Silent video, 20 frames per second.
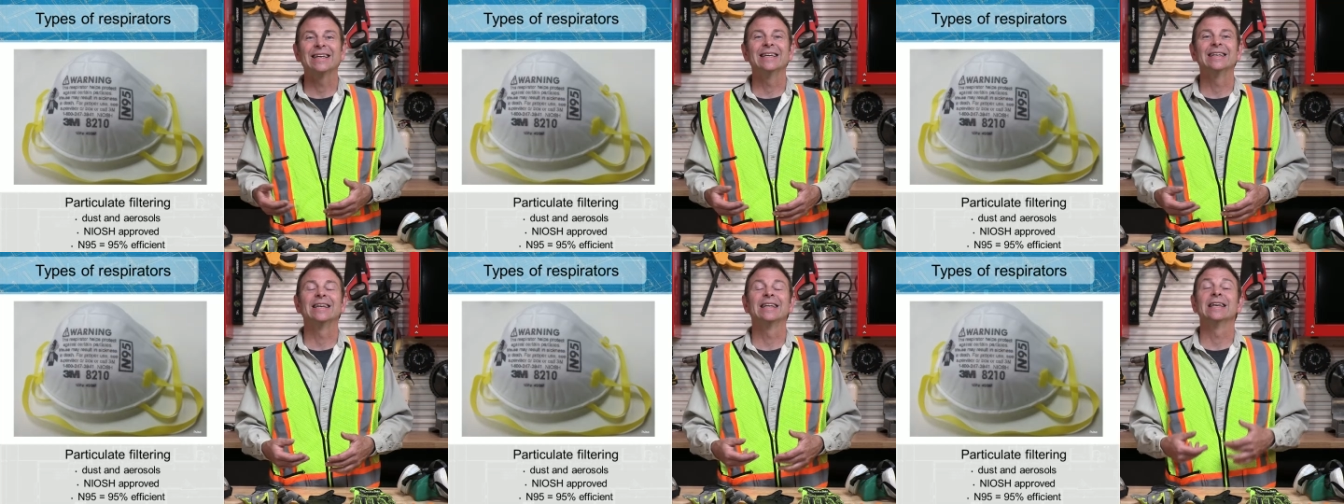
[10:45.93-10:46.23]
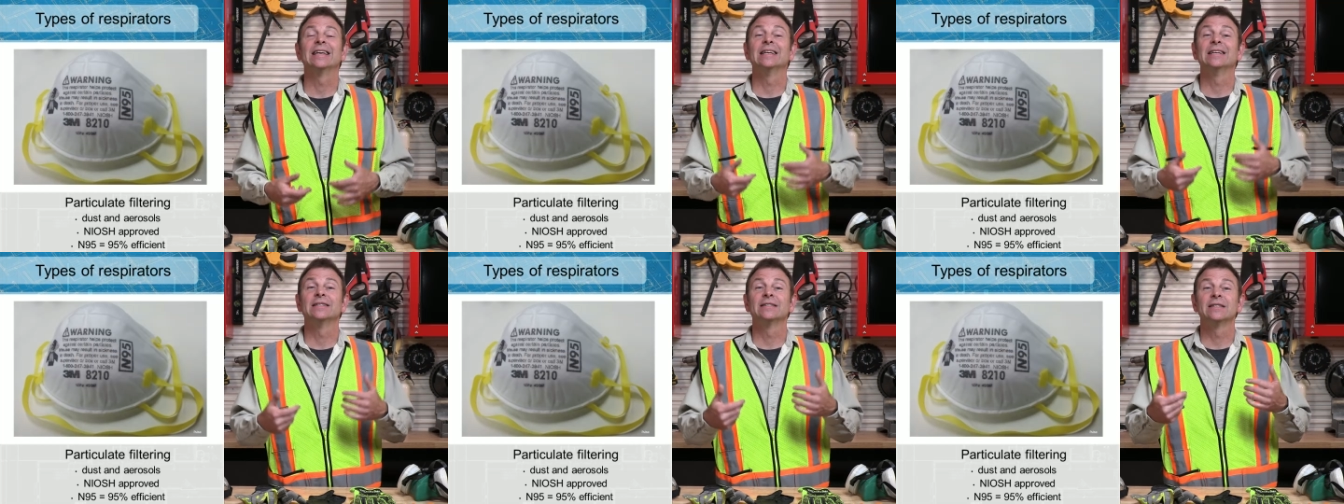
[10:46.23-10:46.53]
it
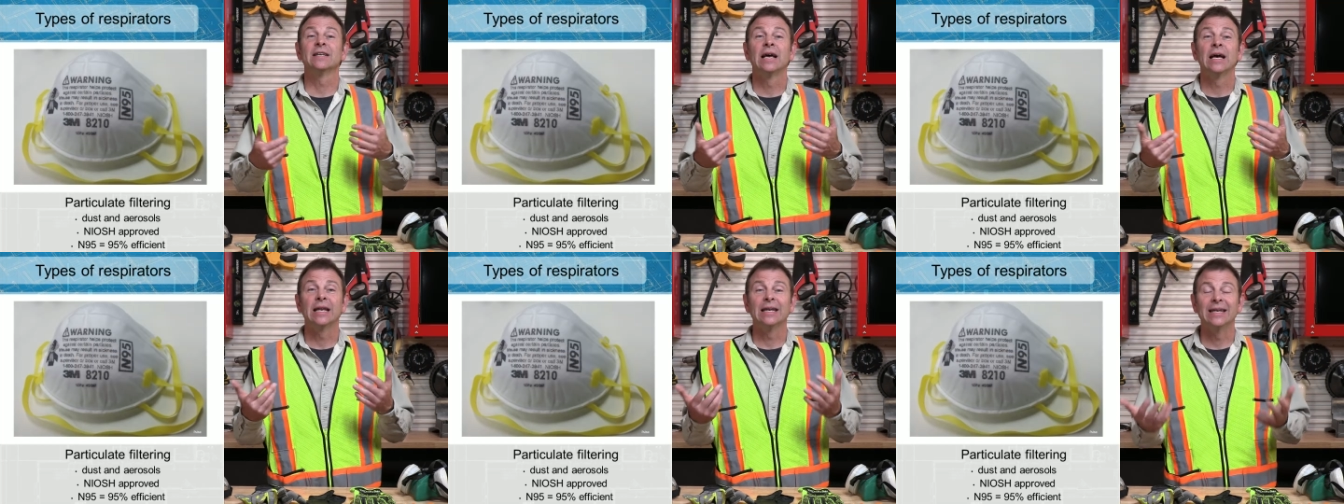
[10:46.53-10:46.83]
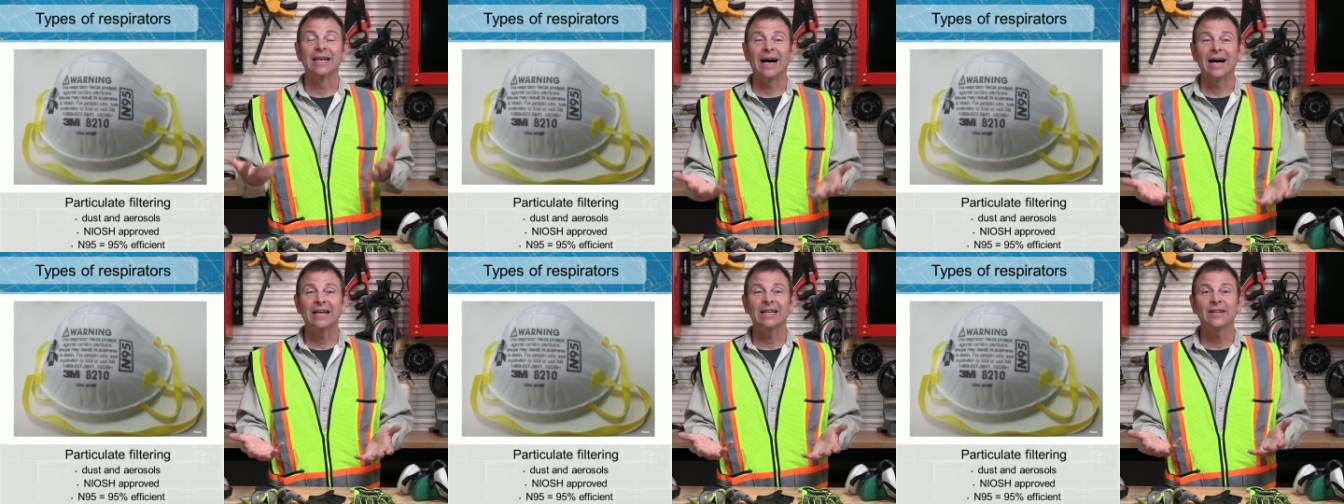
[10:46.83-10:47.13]
is
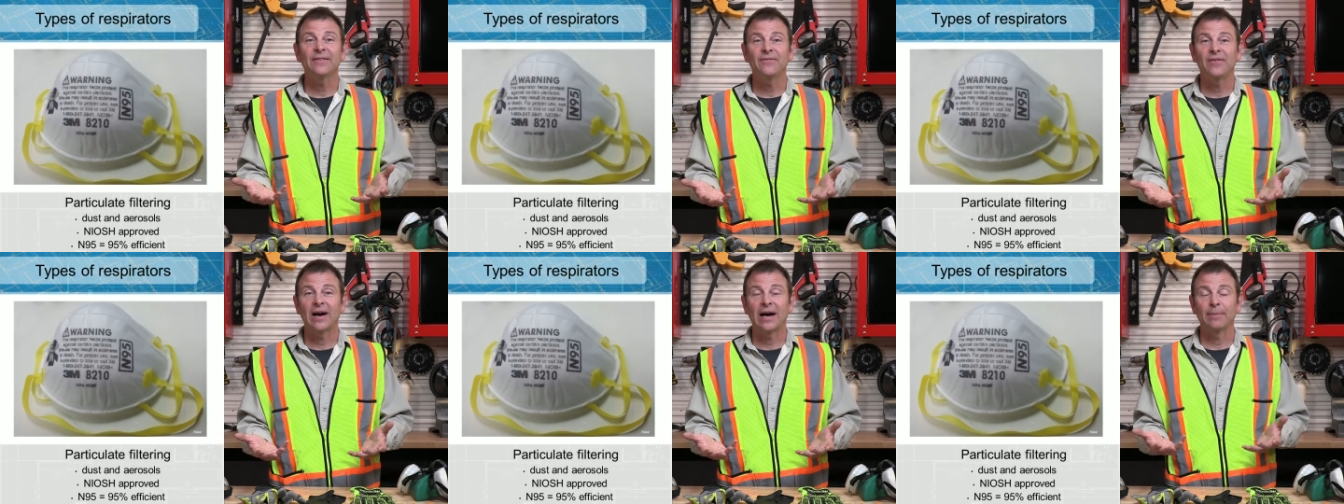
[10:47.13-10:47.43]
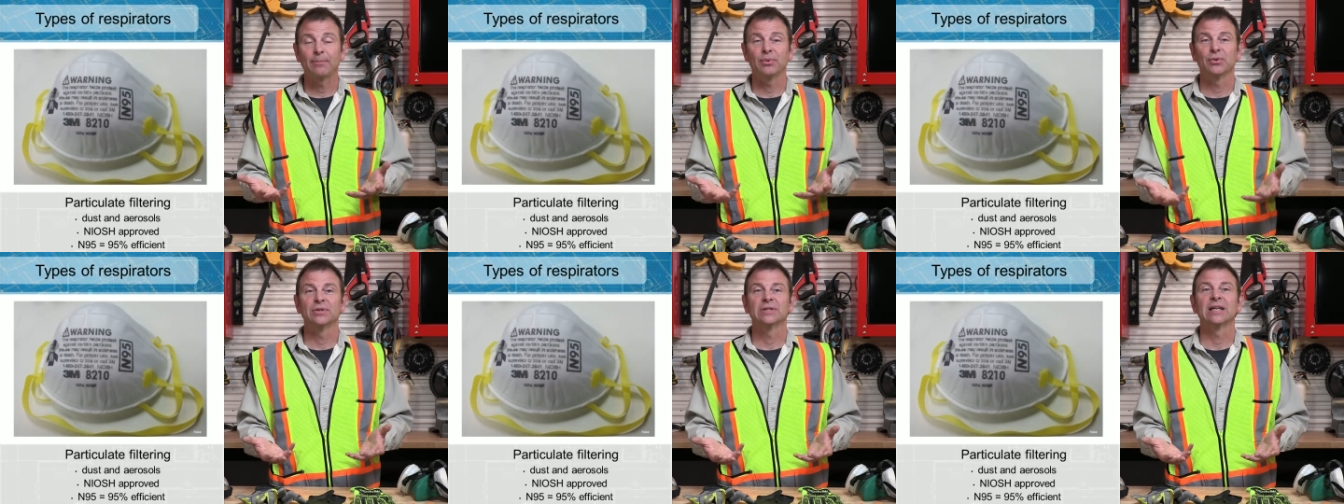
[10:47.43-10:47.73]

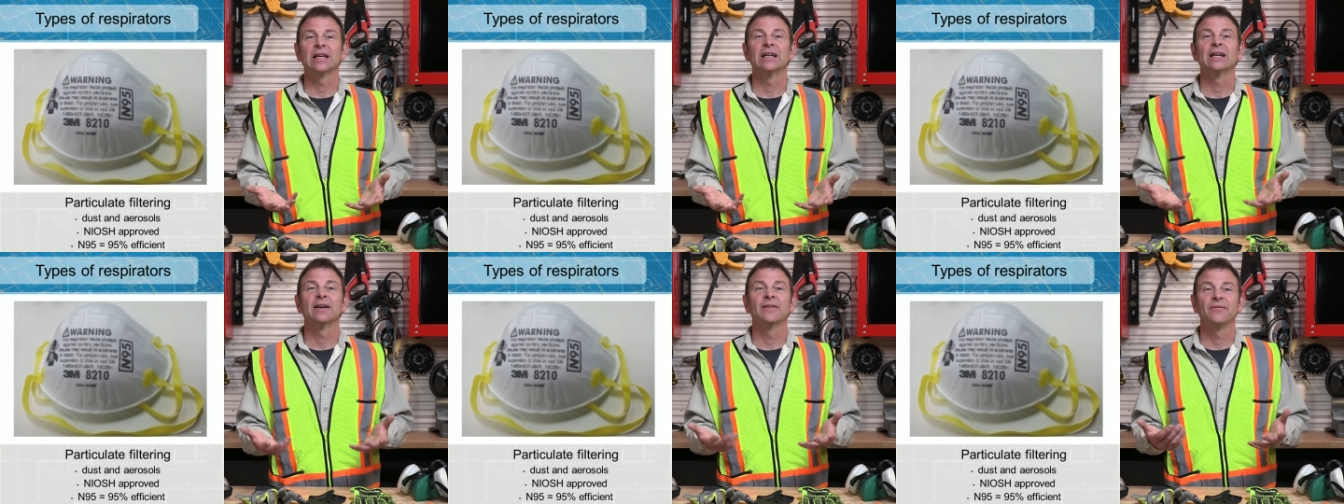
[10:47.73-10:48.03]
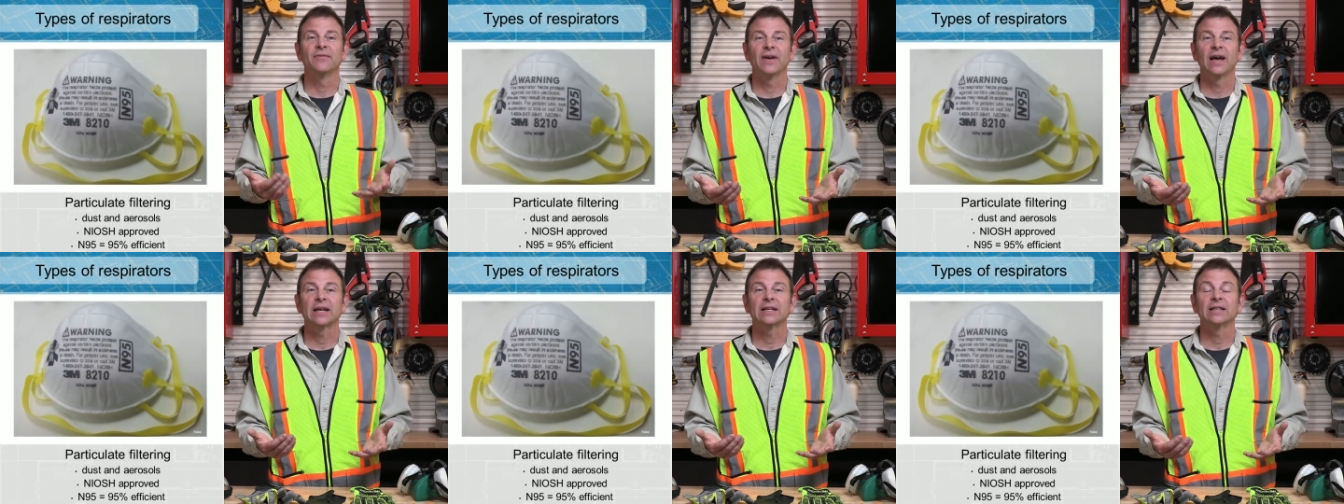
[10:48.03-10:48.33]
ninety-five percent
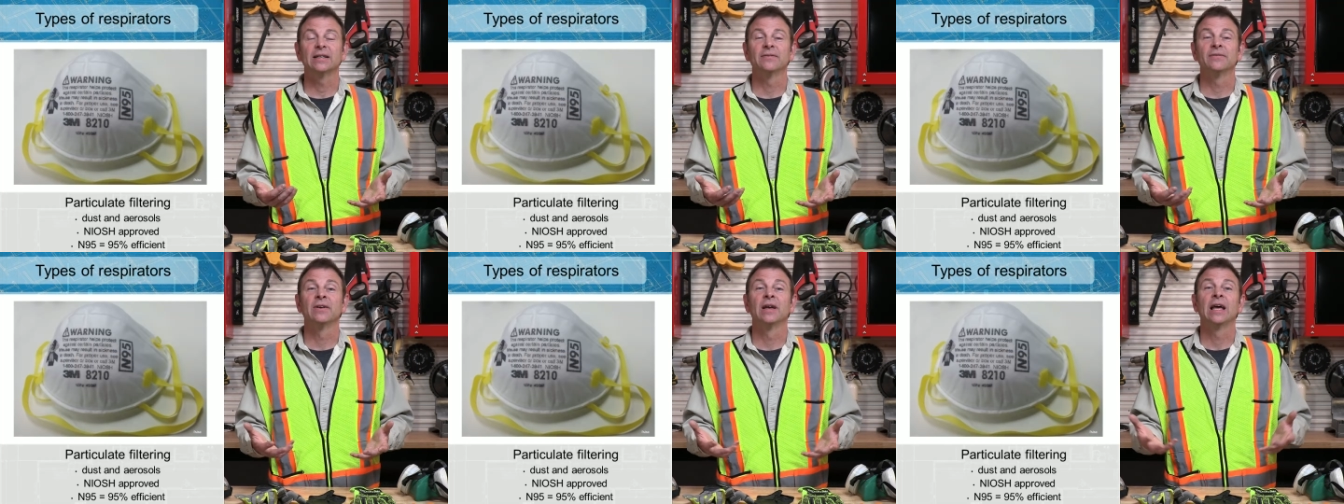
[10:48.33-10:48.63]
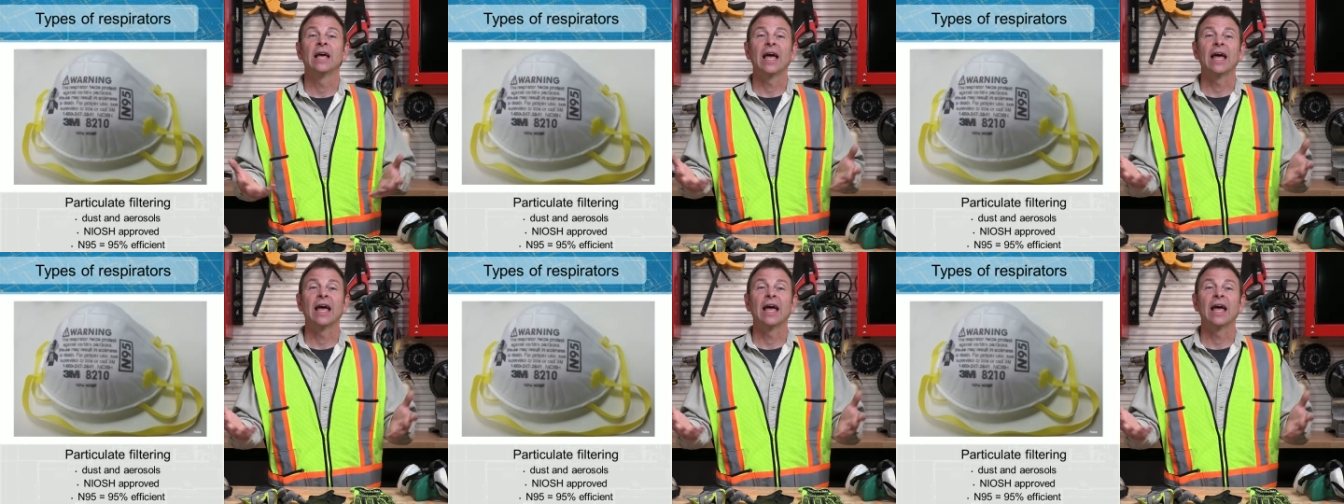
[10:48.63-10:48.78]
effective